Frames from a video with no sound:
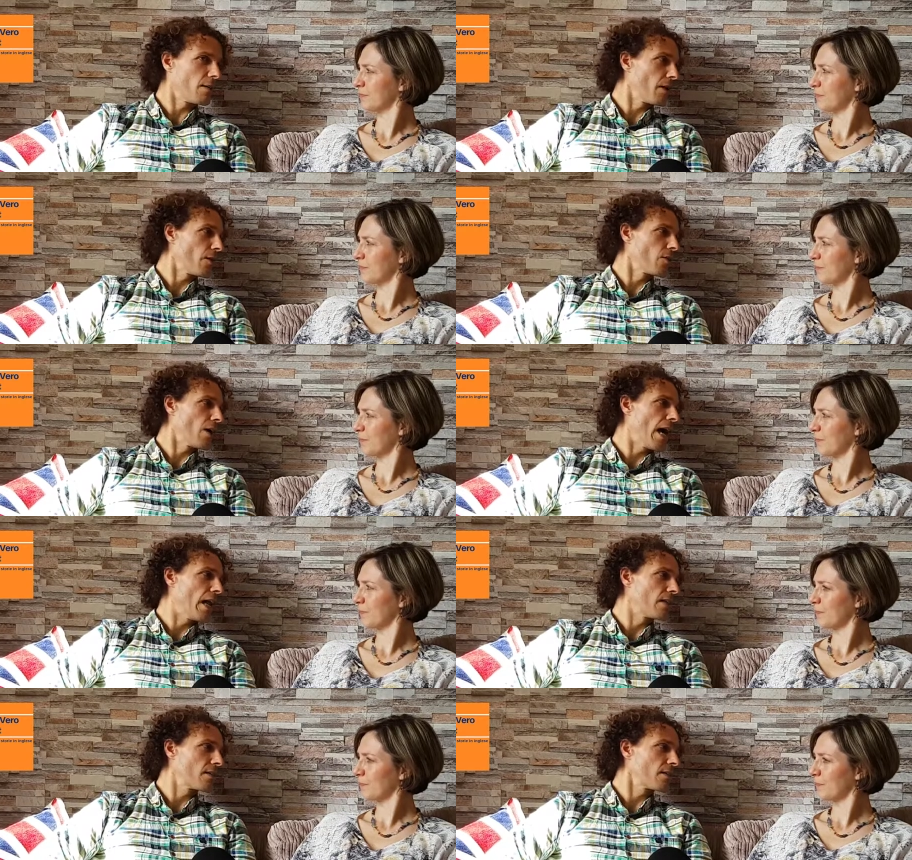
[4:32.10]
Speaker 1: about
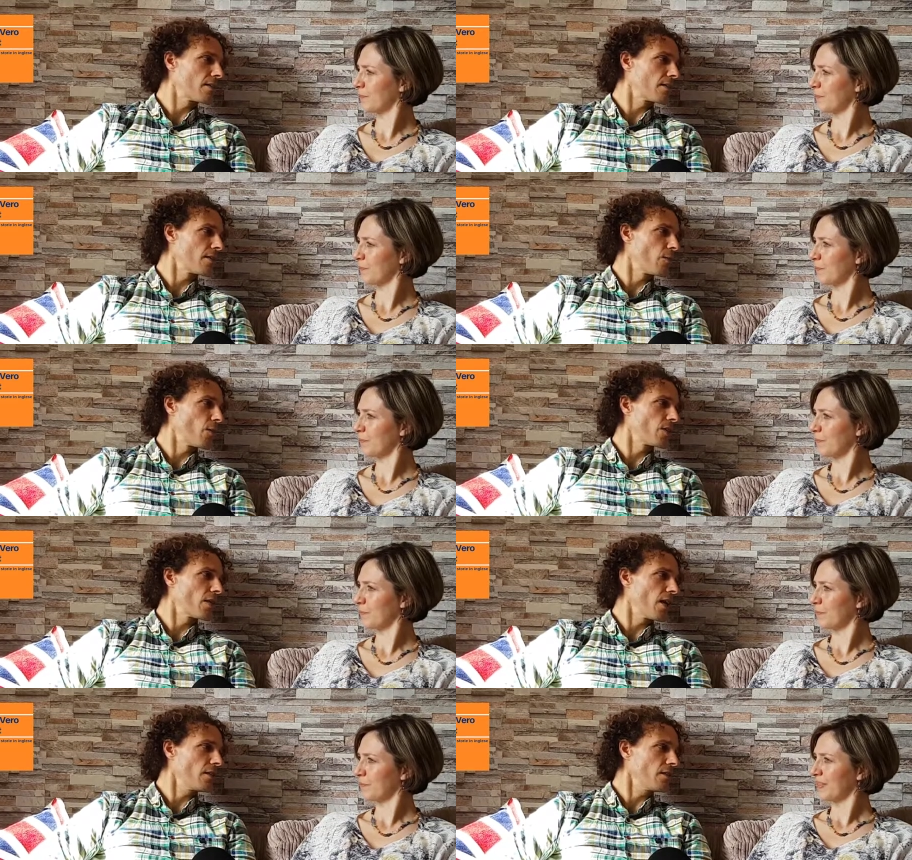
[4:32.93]
Alice in
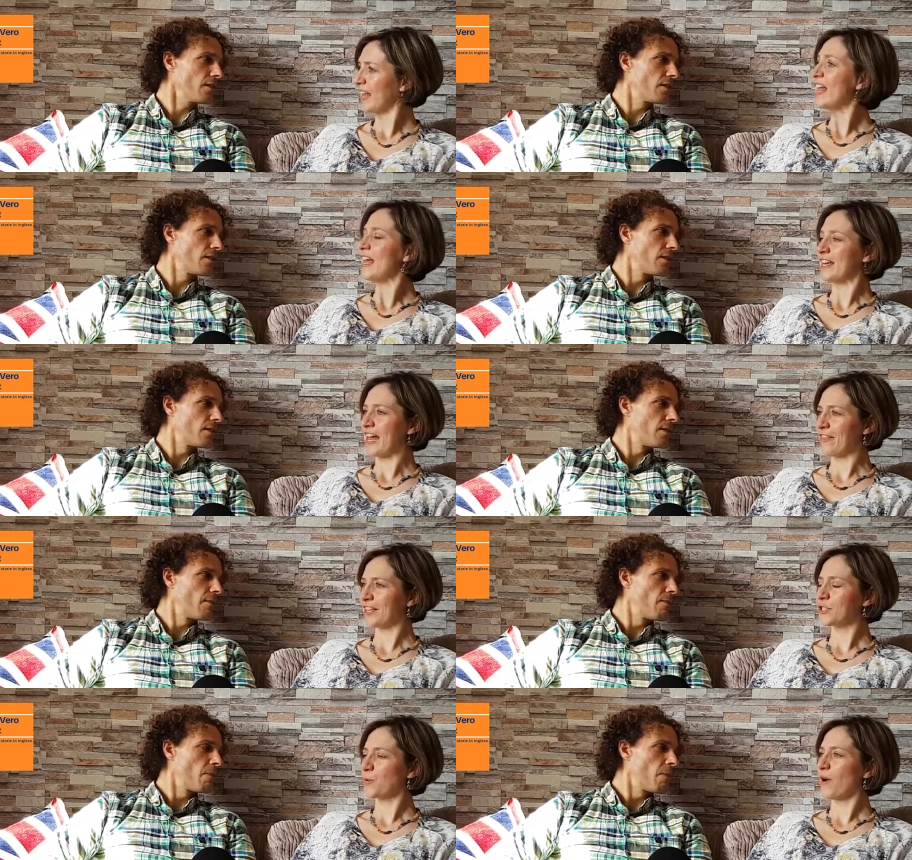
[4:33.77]
Wonderland.
Speaker 2: Yeah,
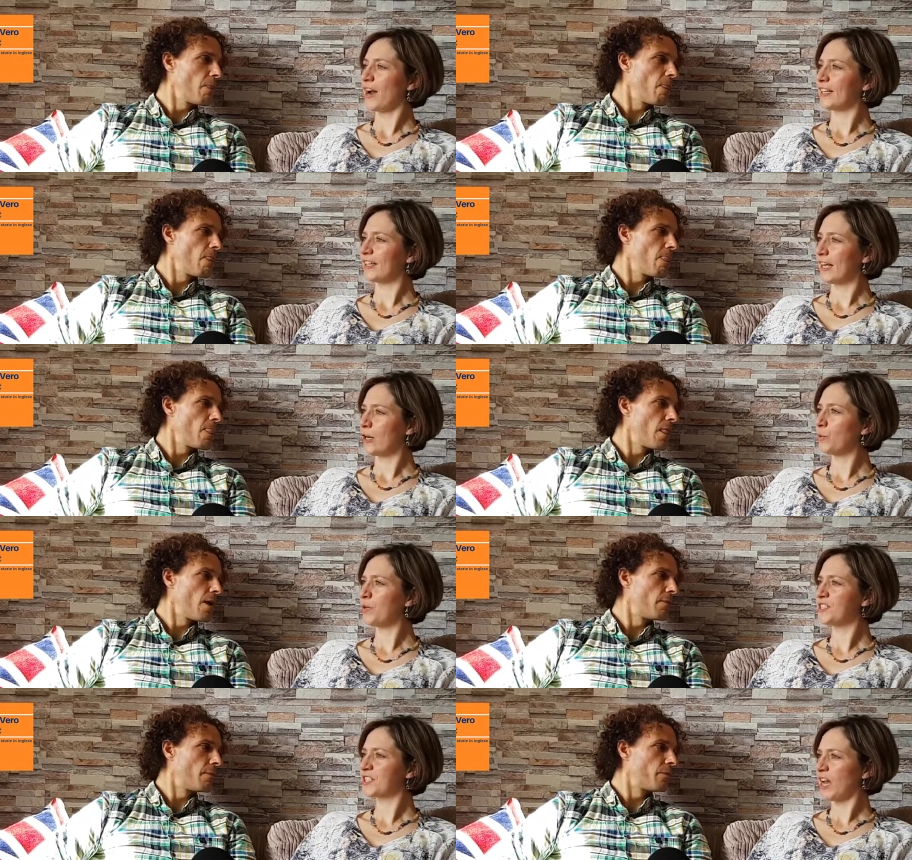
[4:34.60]
that's right.
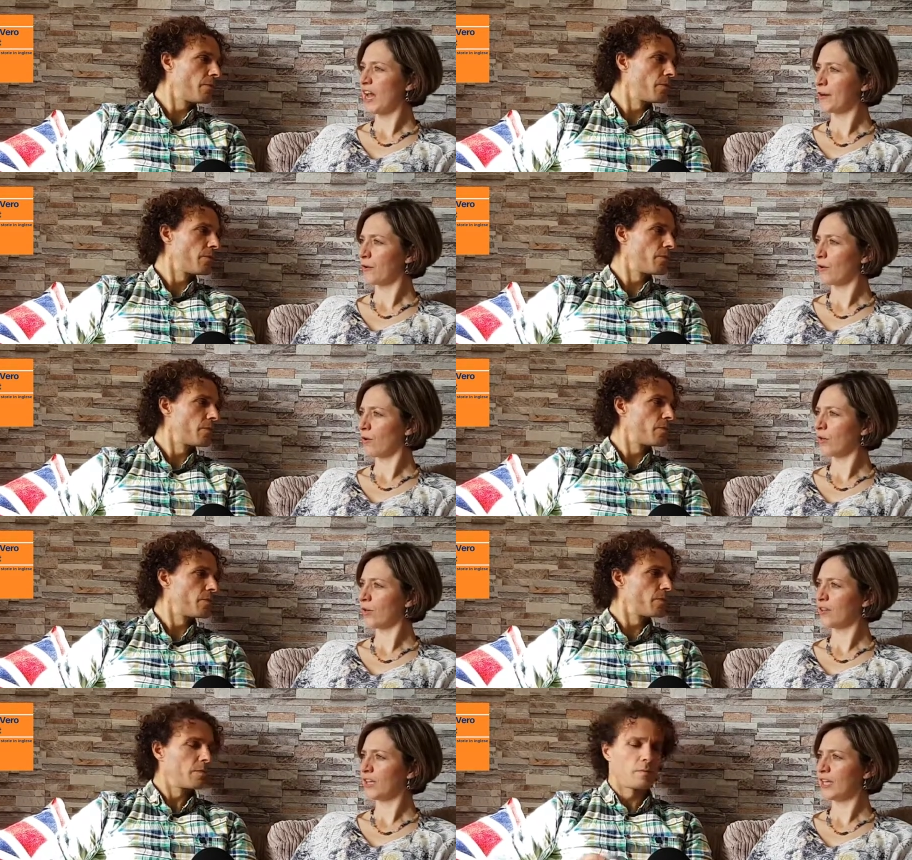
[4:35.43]
Louis
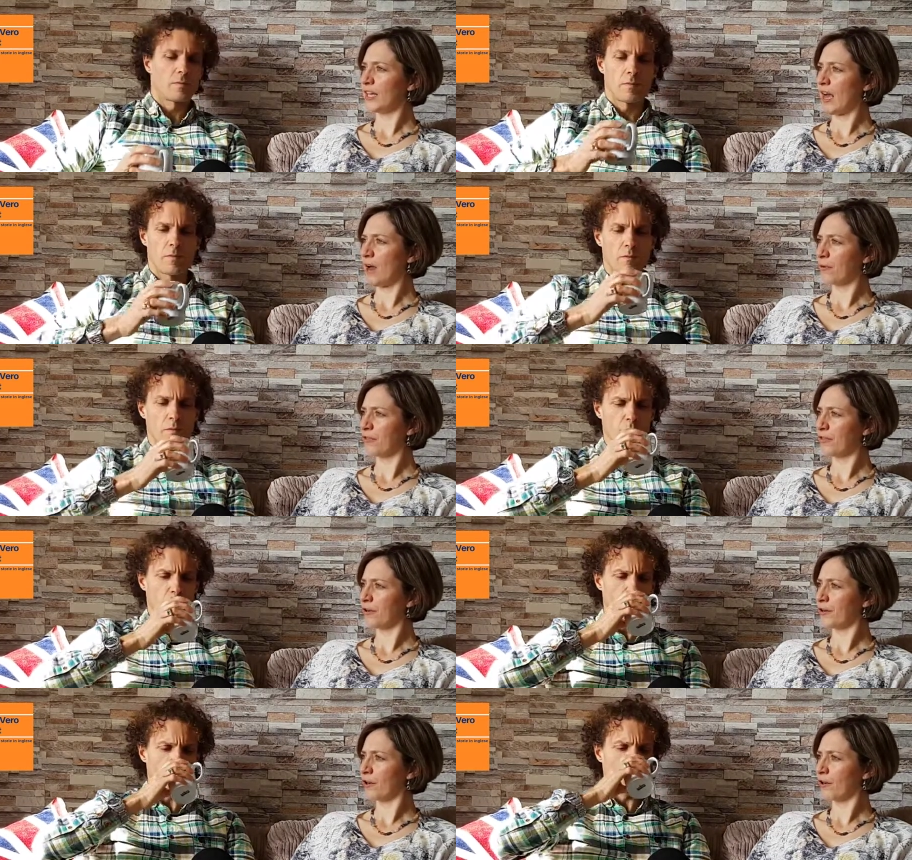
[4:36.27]
Carroll, the
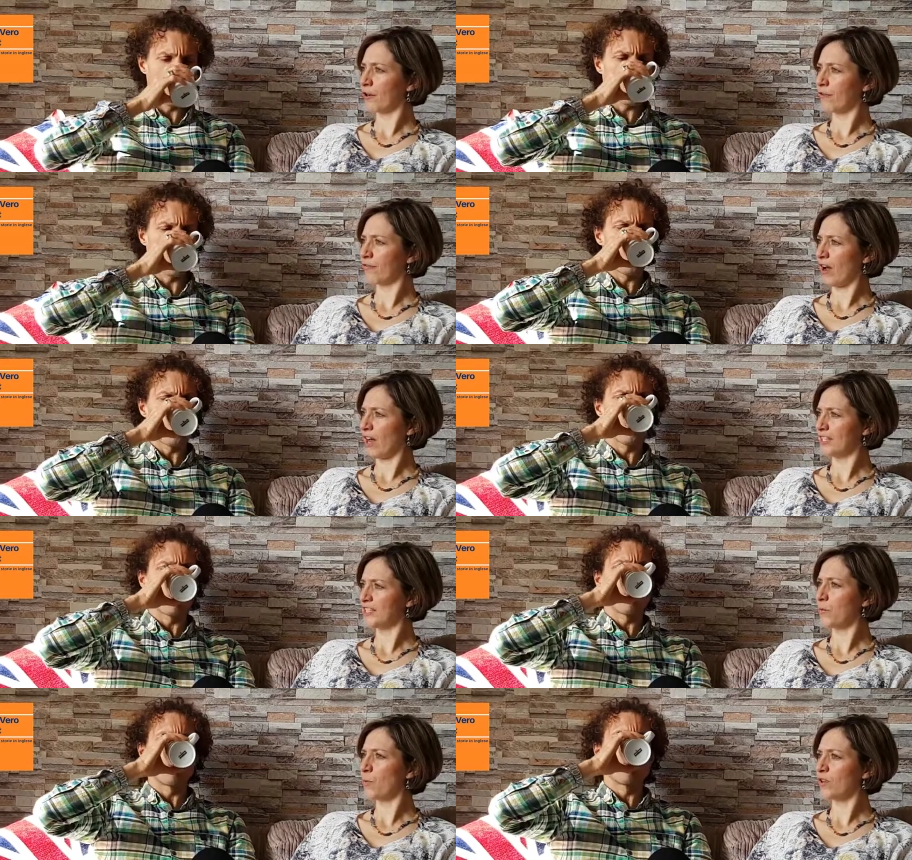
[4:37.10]
author of Alice
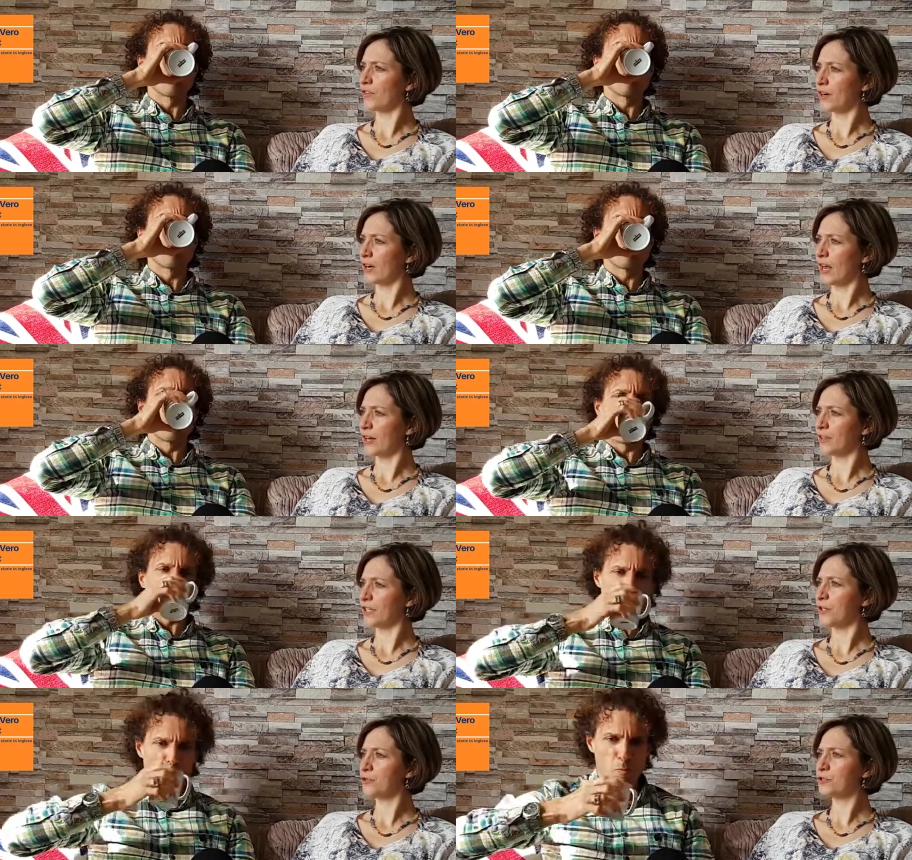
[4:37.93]
in
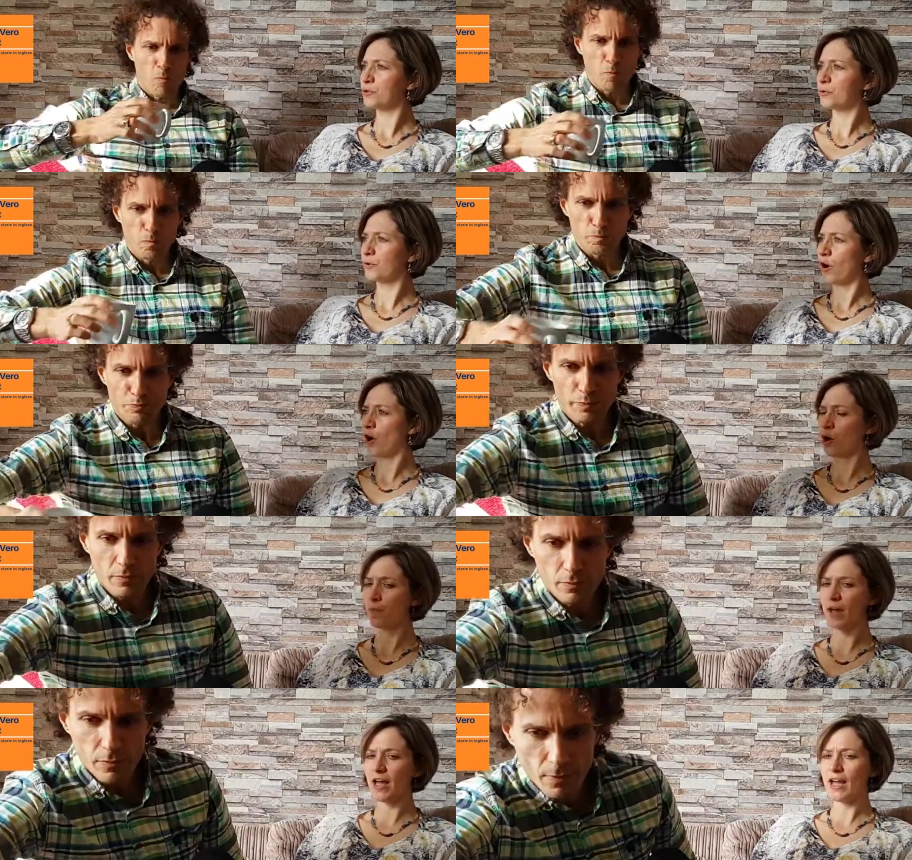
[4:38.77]
Wonderland, used to come